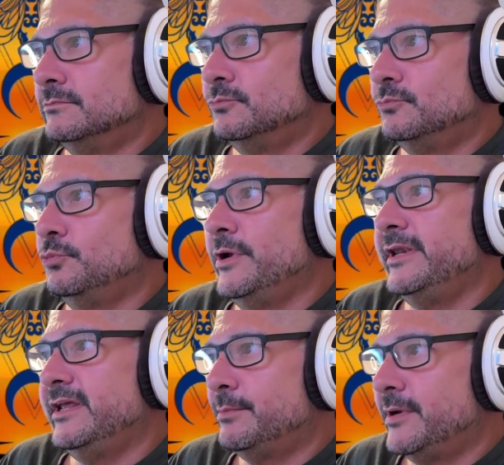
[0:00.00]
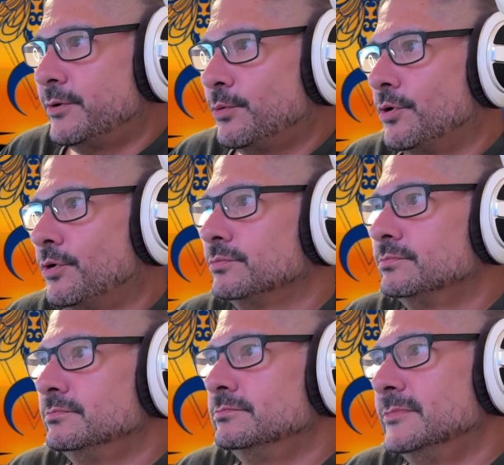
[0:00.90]
we need a better world.
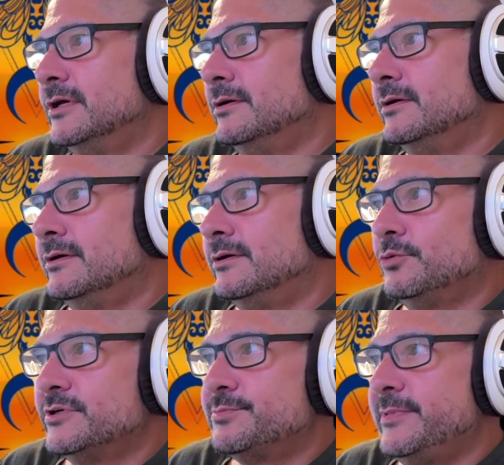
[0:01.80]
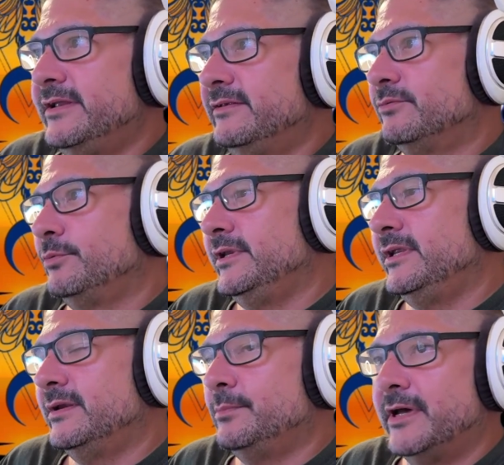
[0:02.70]
which means we
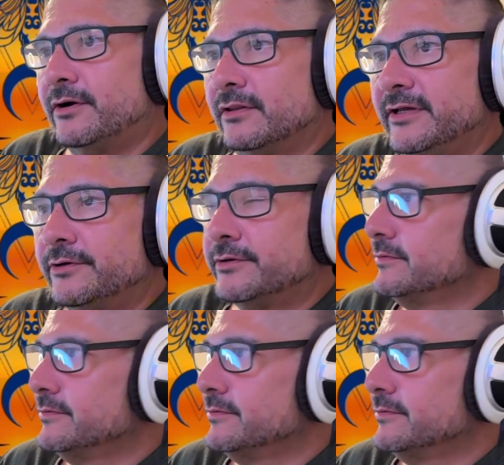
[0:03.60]
need a better leader.